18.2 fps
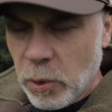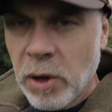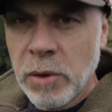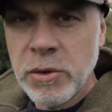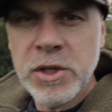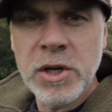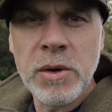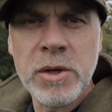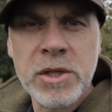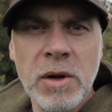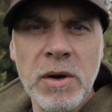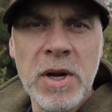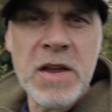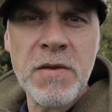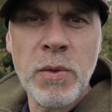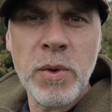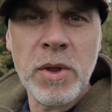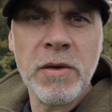What I'll do is I'll
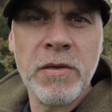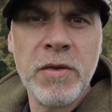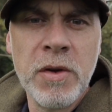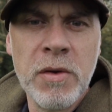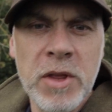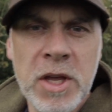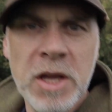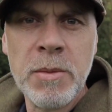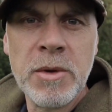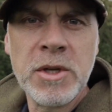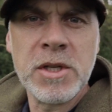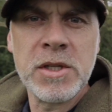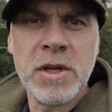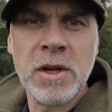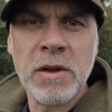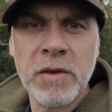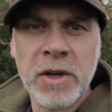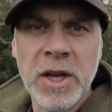leave you with a few of the images
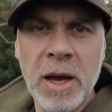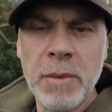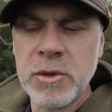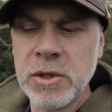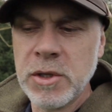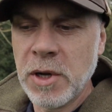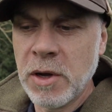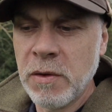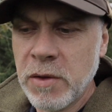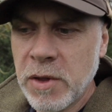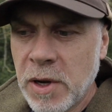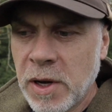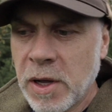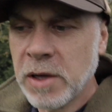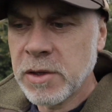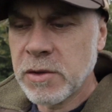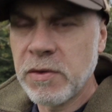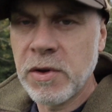that I've captured over the
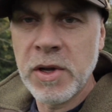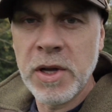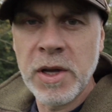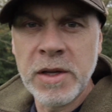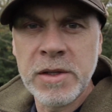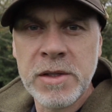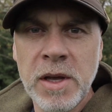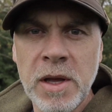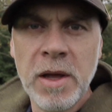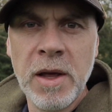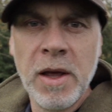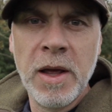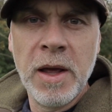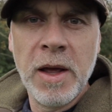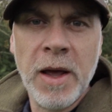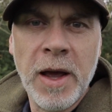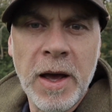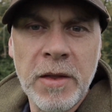last few years
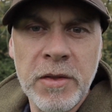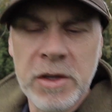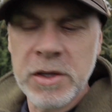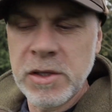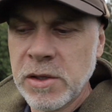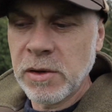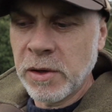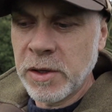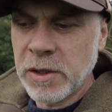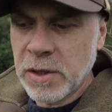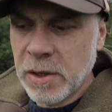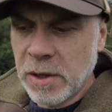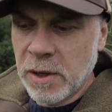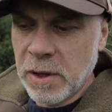at this site.